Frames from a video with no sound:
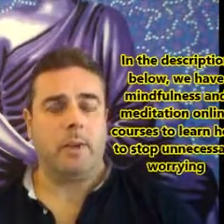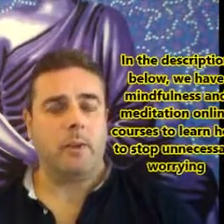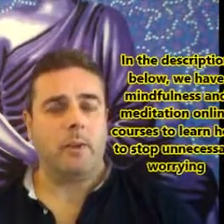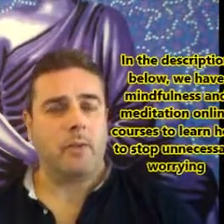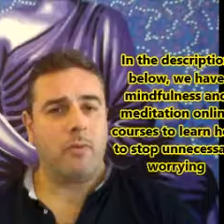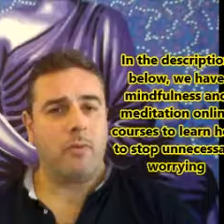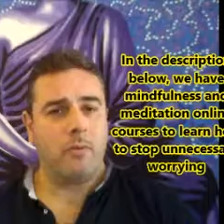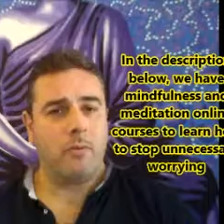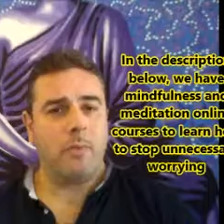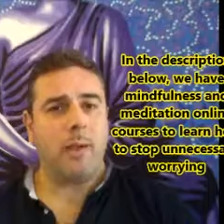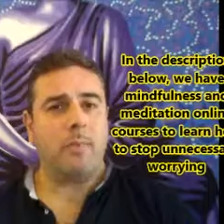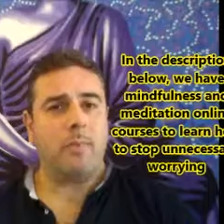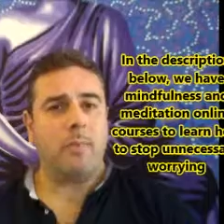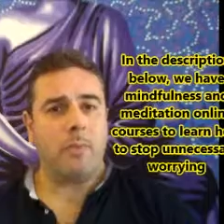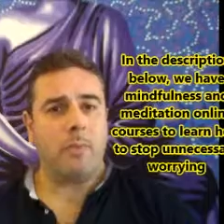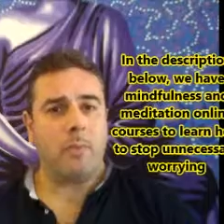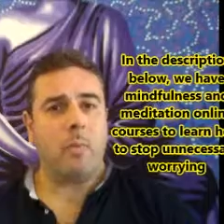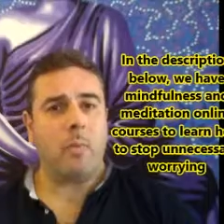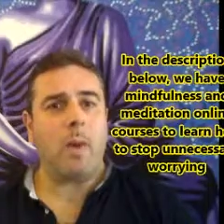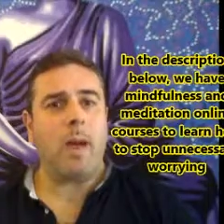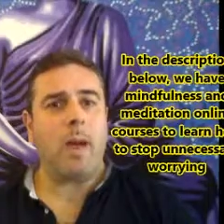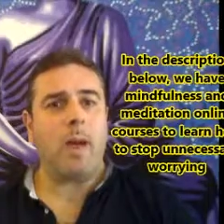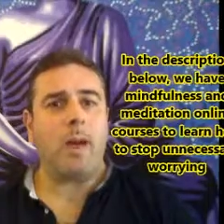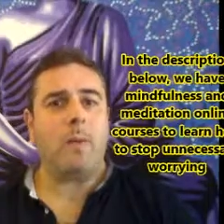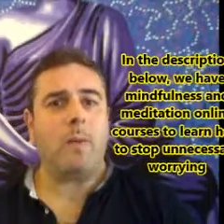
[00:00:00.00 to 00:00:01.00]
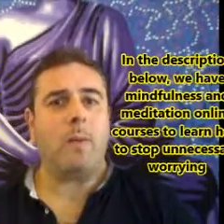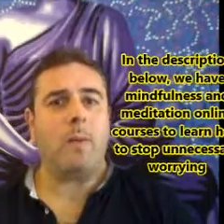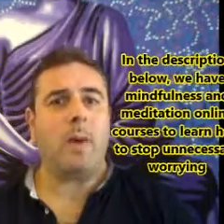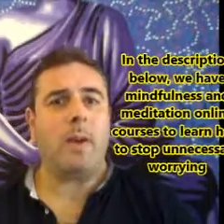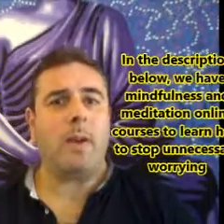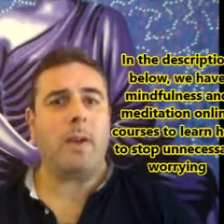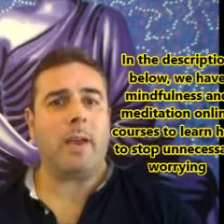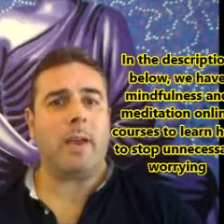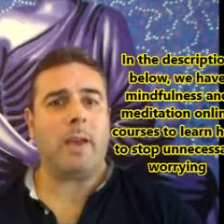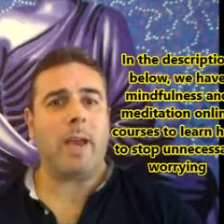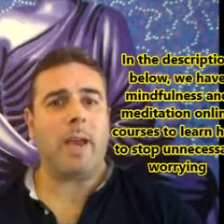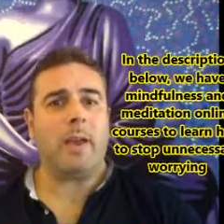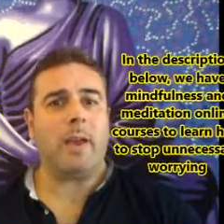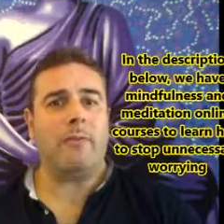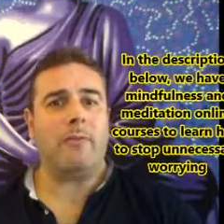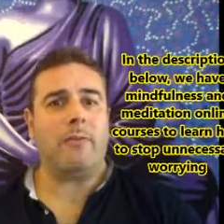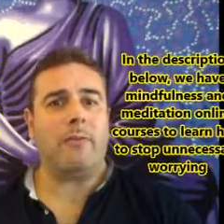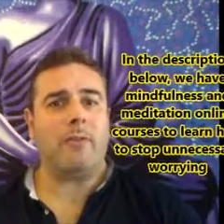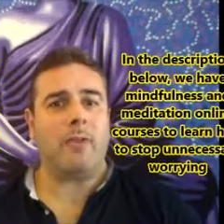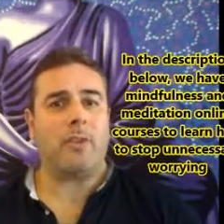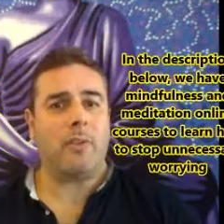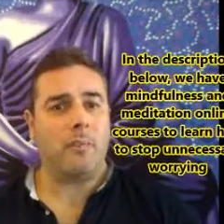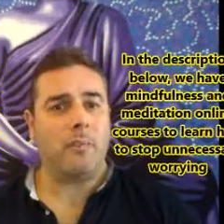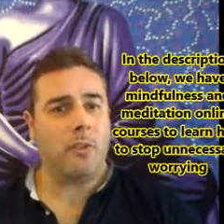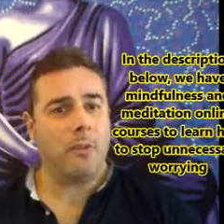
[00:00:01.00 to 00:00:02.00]
Remember where, where it came
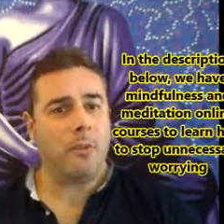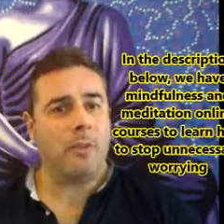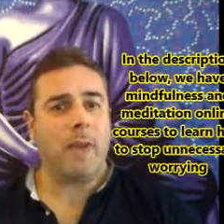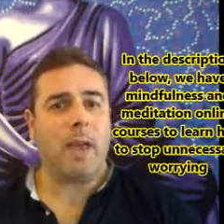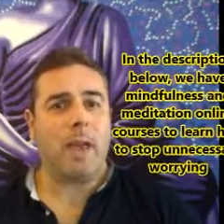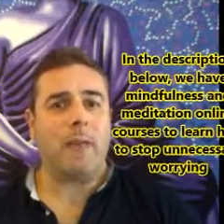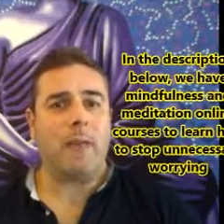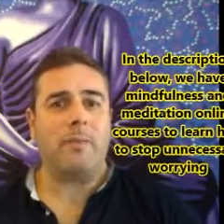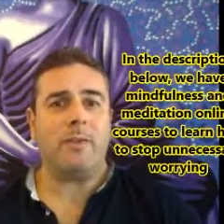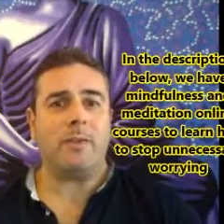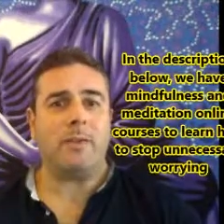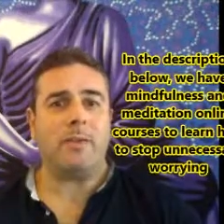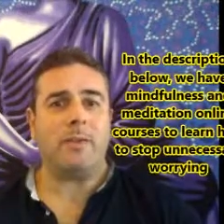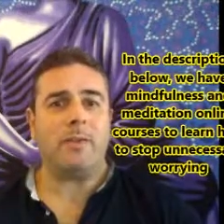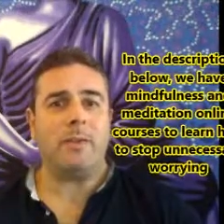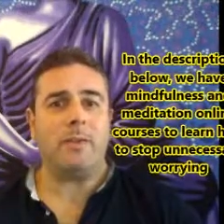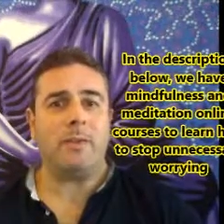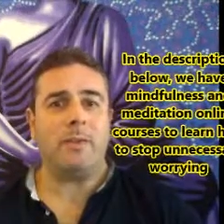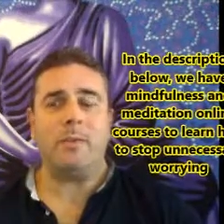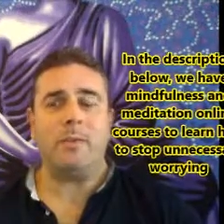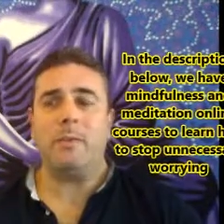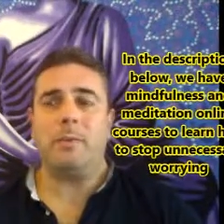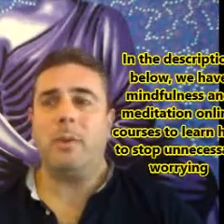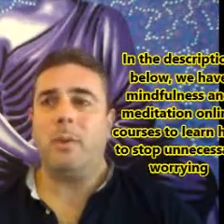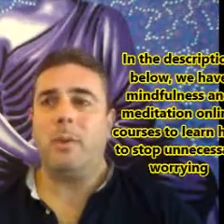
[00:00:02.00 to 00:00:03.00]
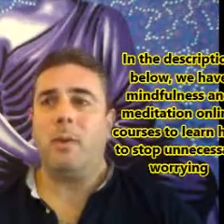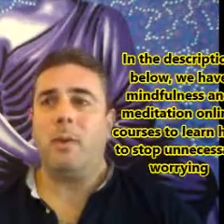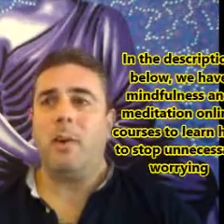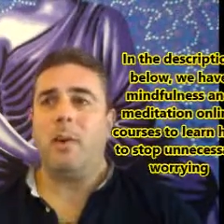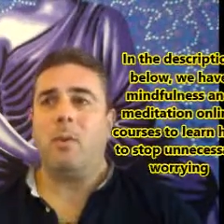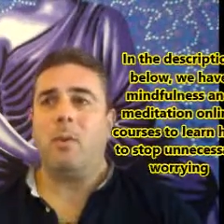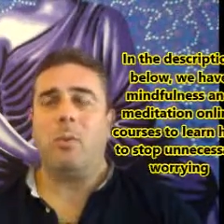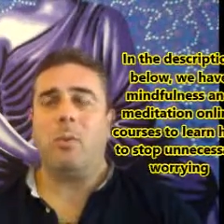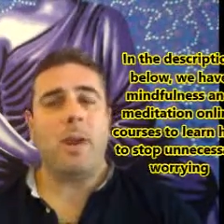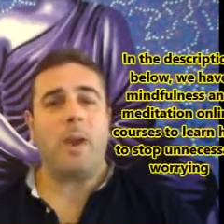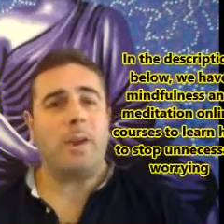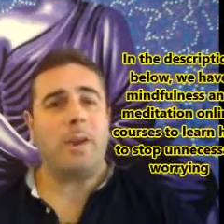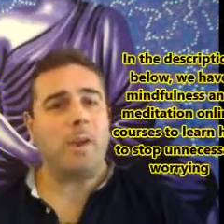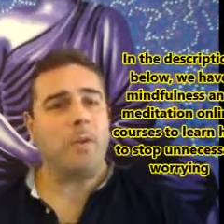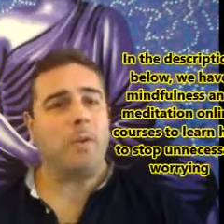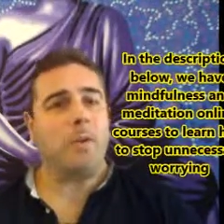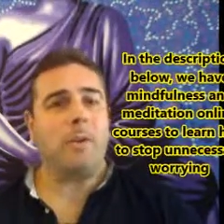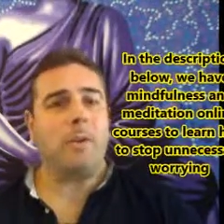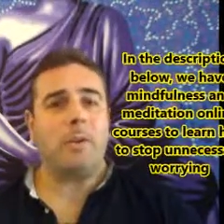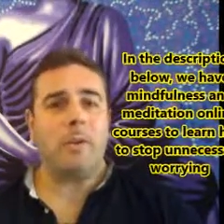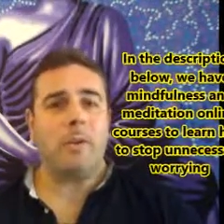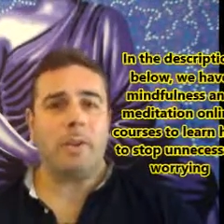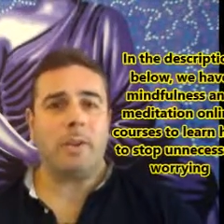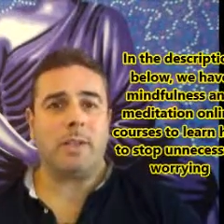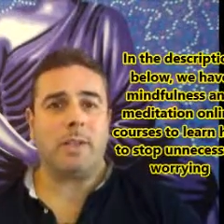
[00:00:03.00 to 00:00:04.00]
from, who gave it to you, where you were
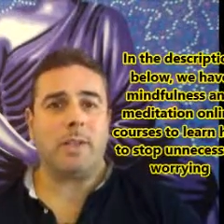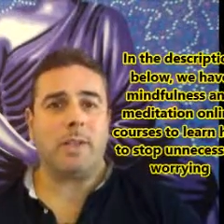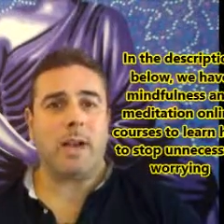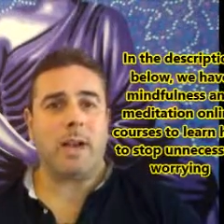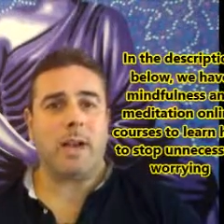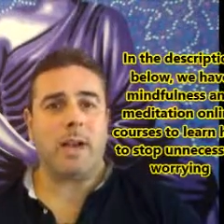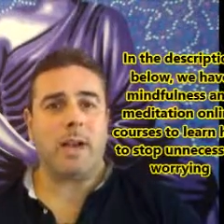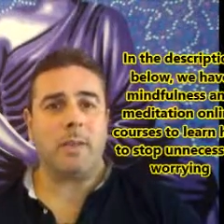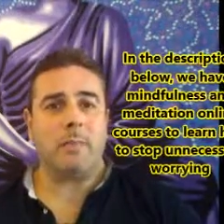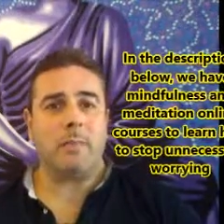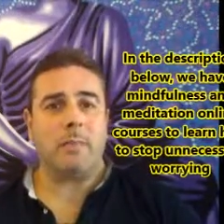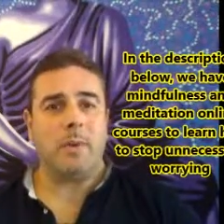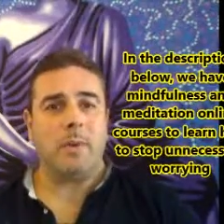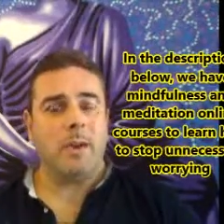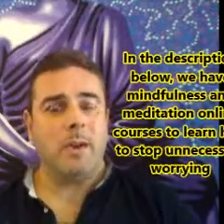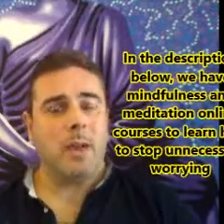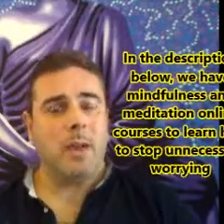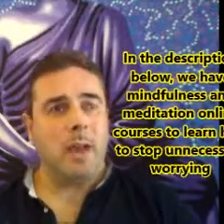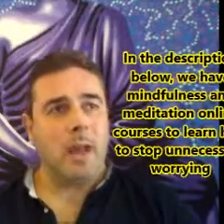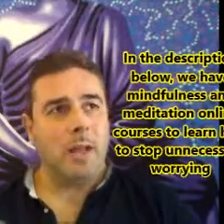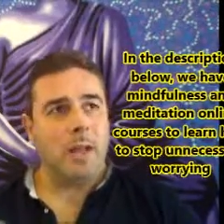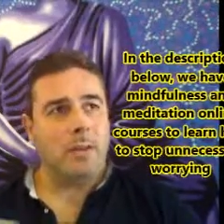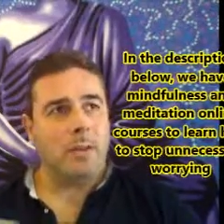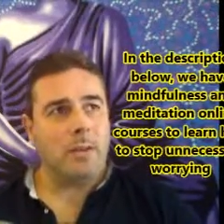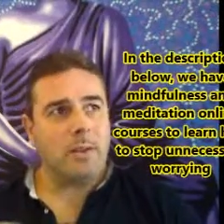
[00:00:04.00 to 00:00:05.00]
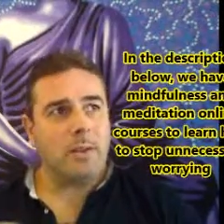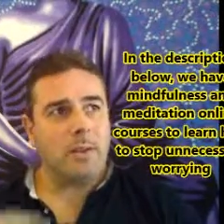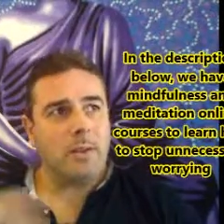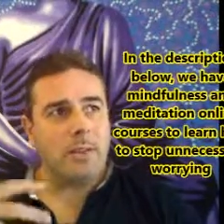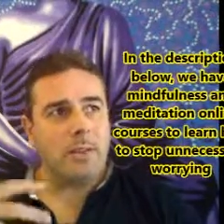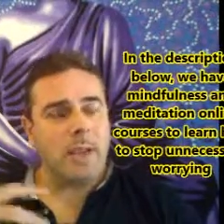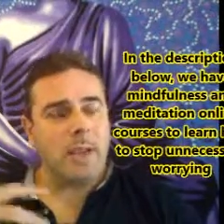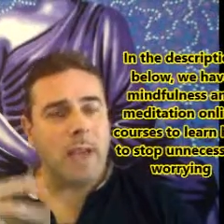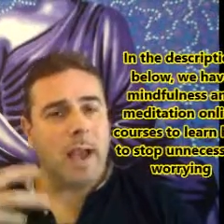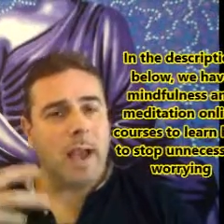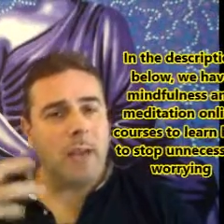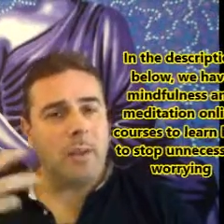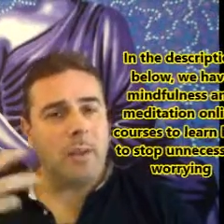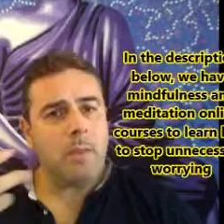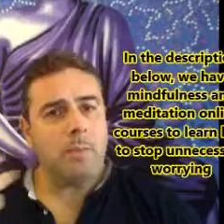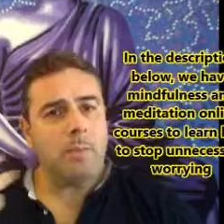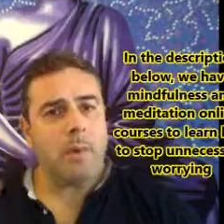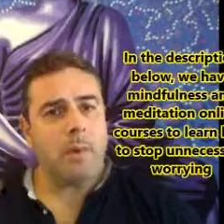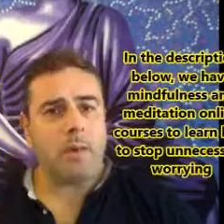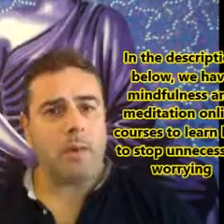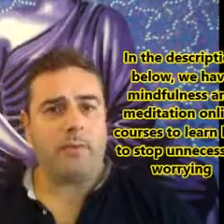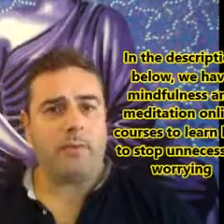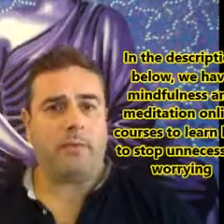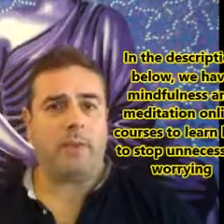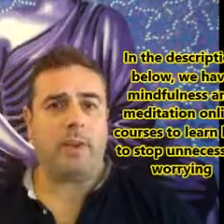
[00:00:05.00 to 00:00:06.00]
at the time, and see how the
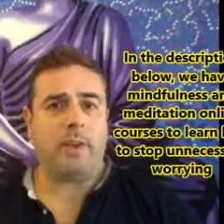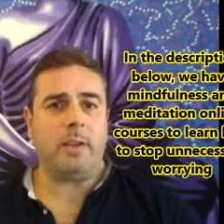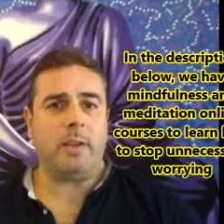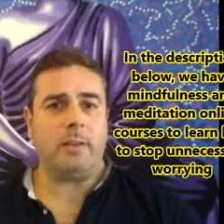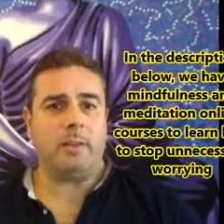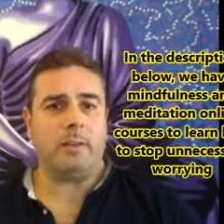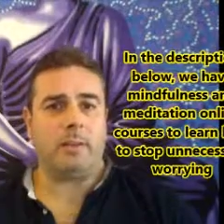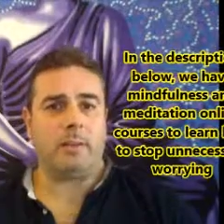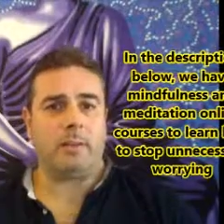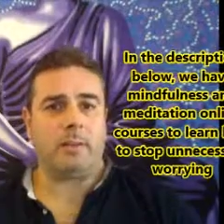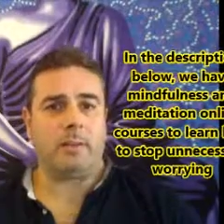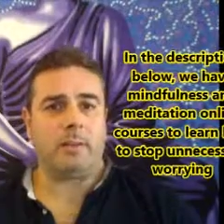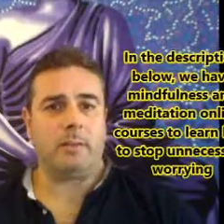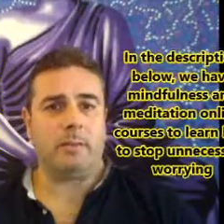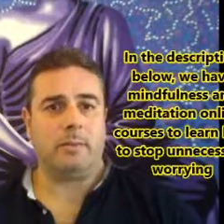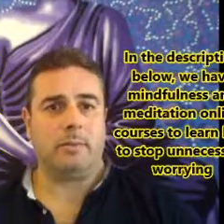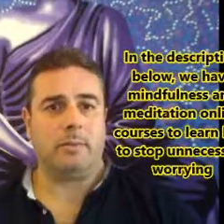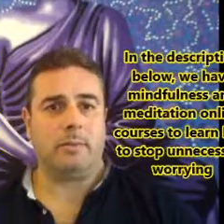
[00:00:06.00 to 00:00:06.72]
body feels.